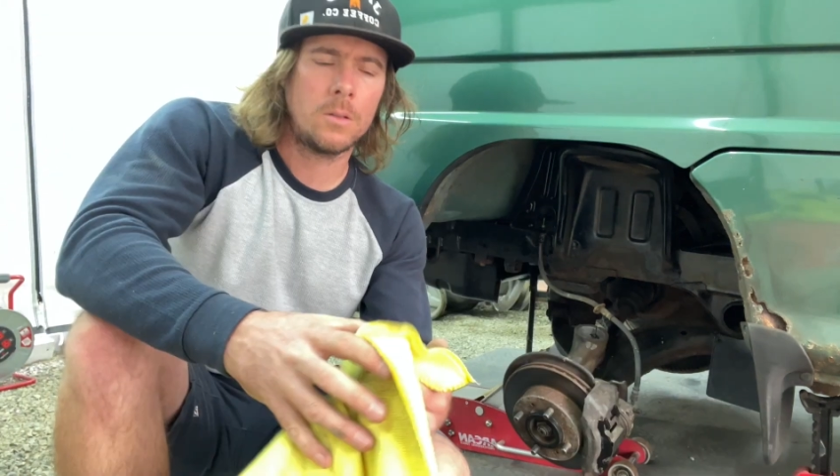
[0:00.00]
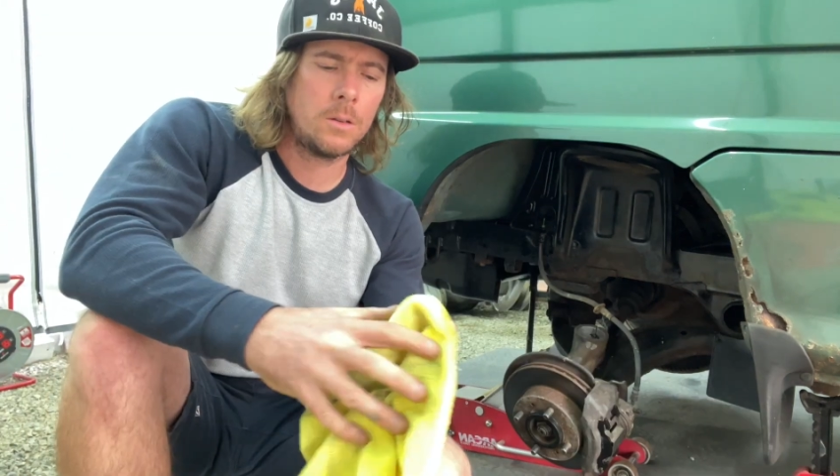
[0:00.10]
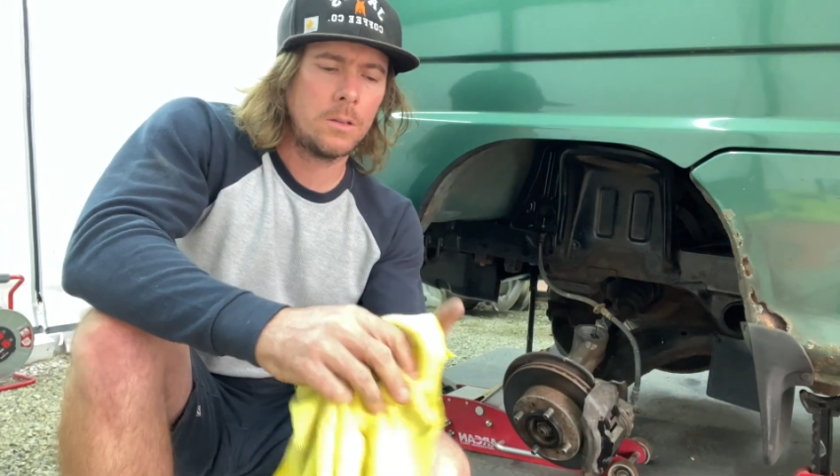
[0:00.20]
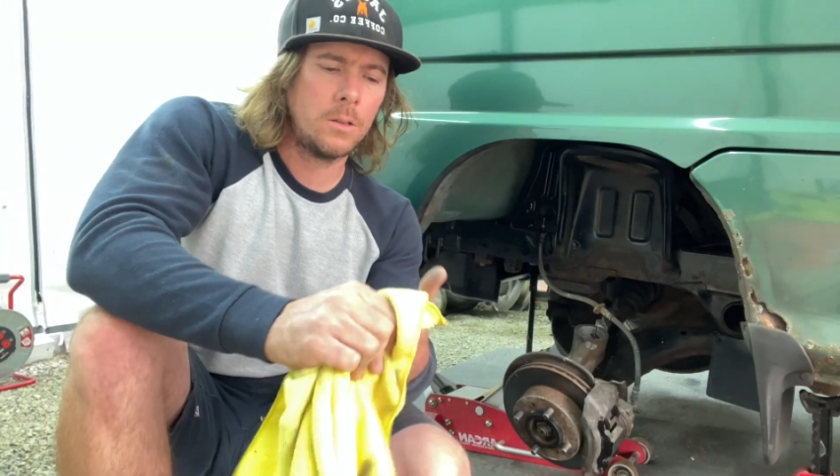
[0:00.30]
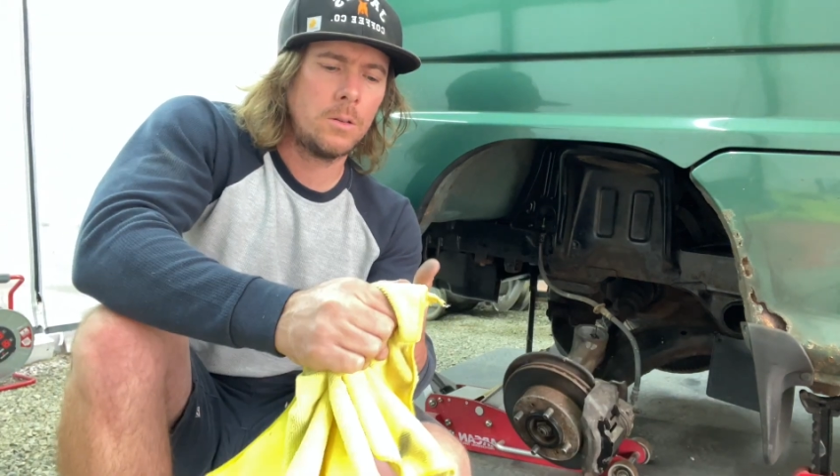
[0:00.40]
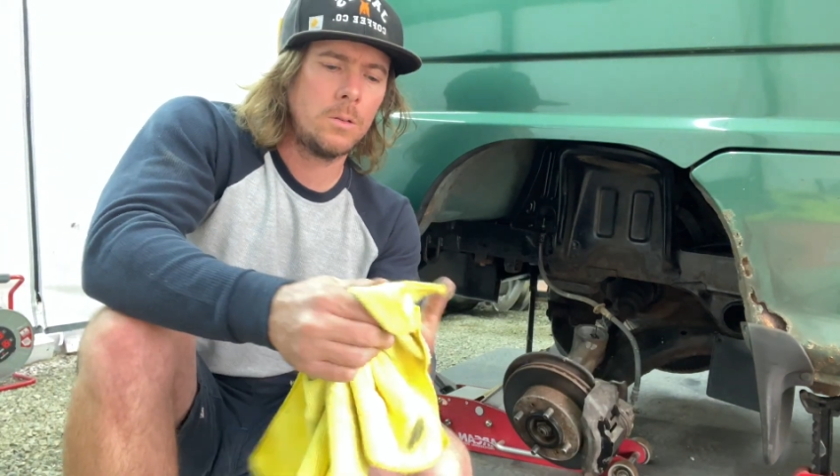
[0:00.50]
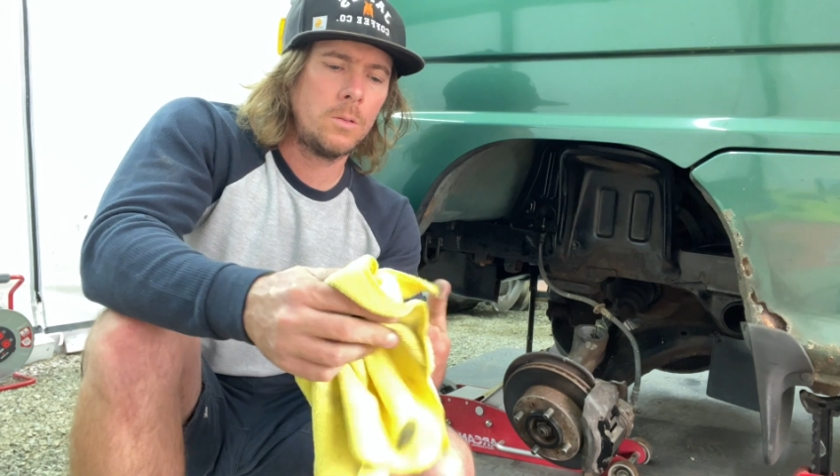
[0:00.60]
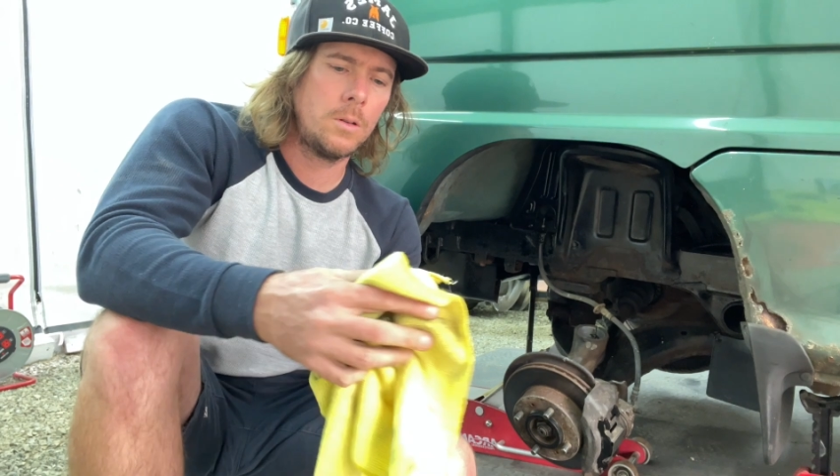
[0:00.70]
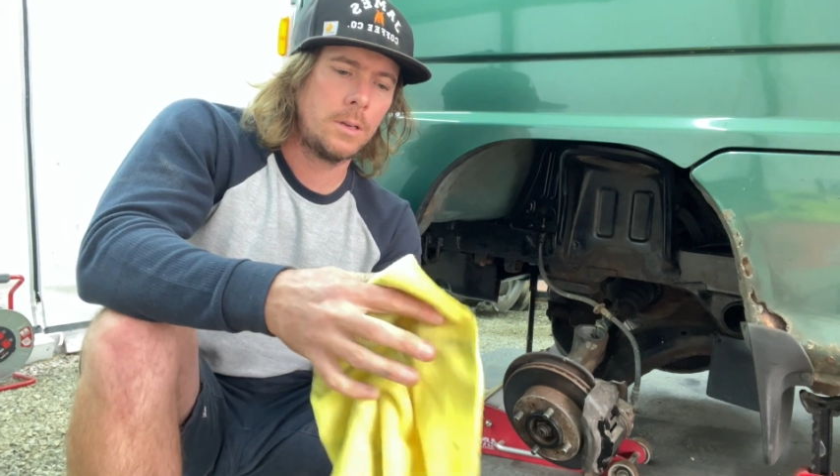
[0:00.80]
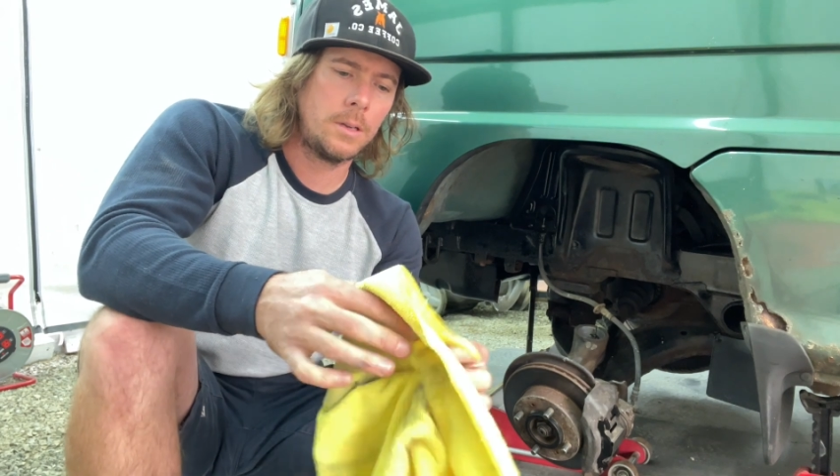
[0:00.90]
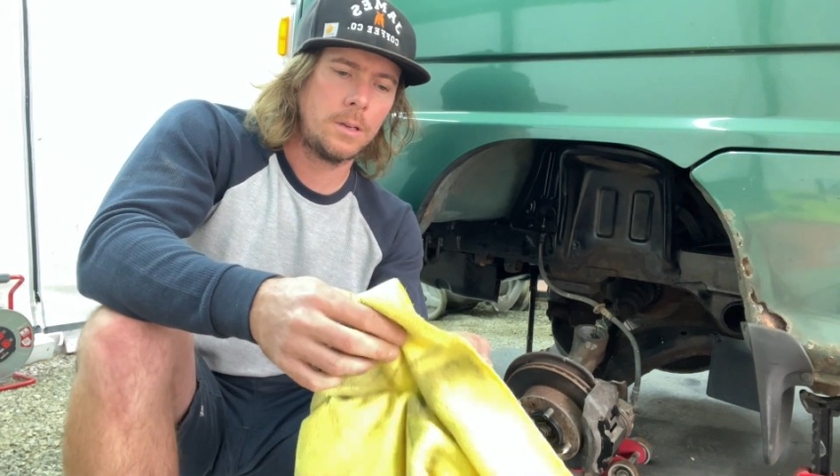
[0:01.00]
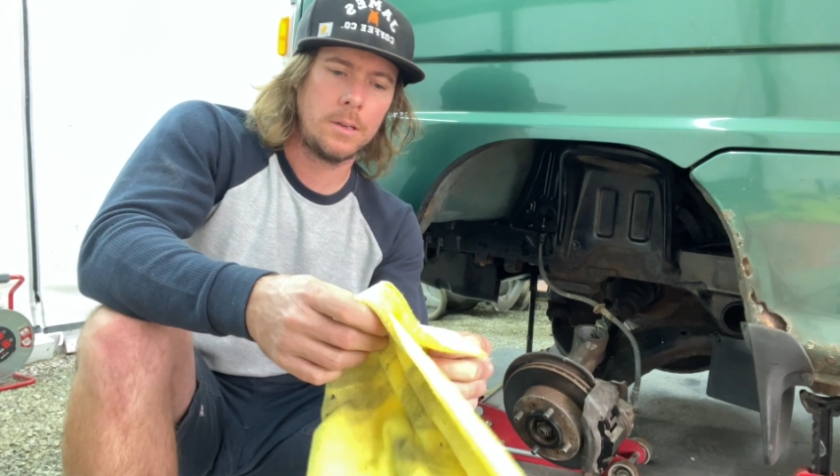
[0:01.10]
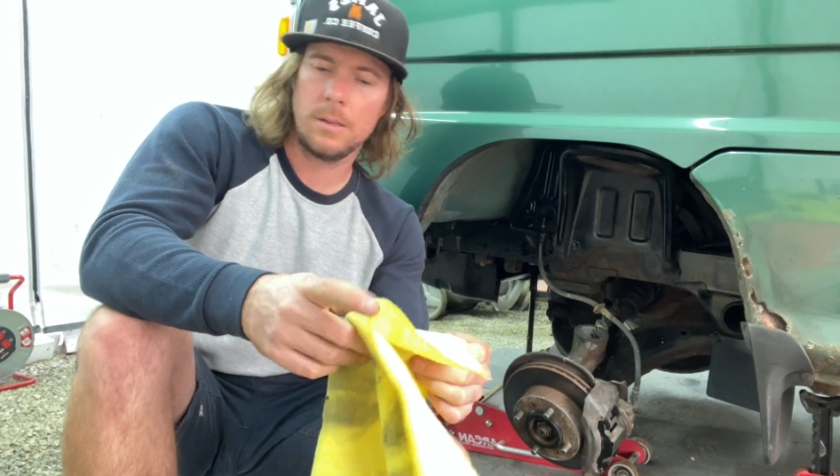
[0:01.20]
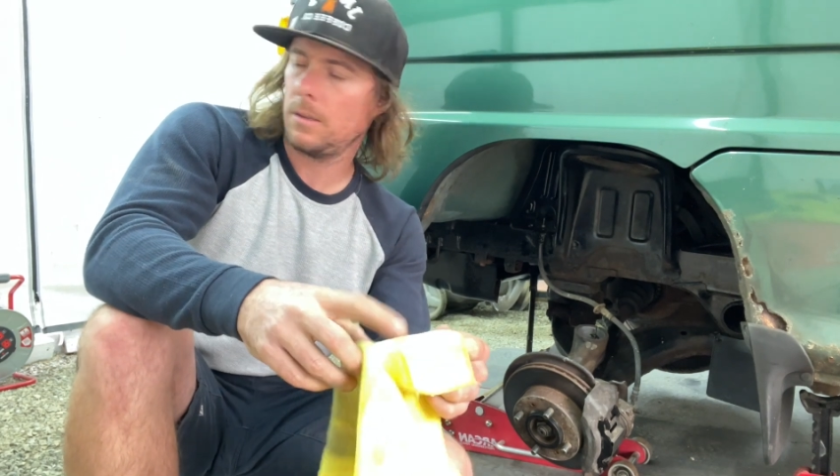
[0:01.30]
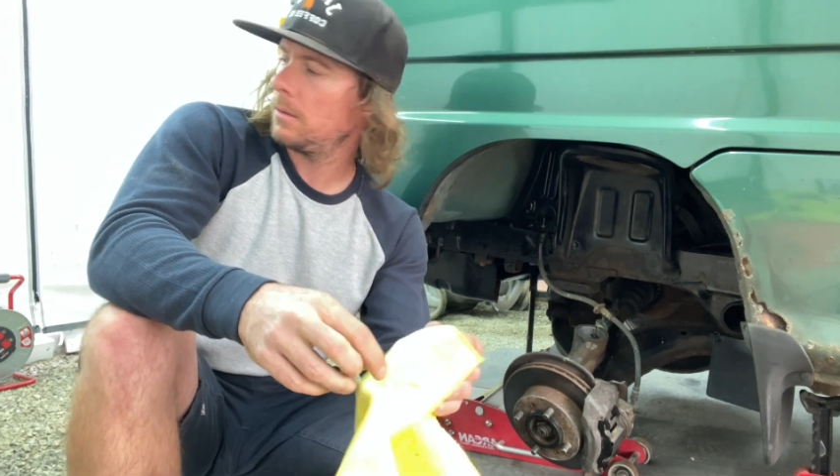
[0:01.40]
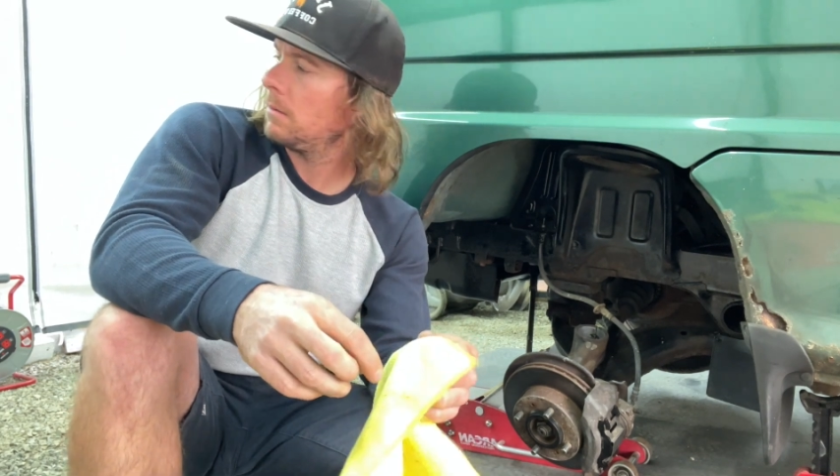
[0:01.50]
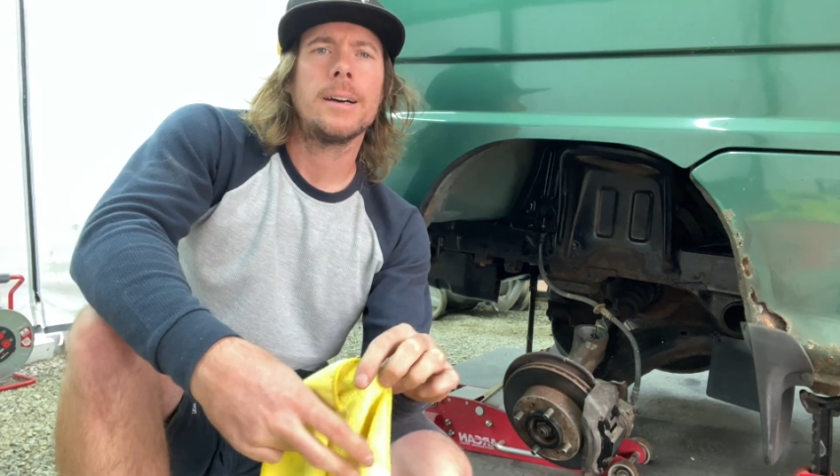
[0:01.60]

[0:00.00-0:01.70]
although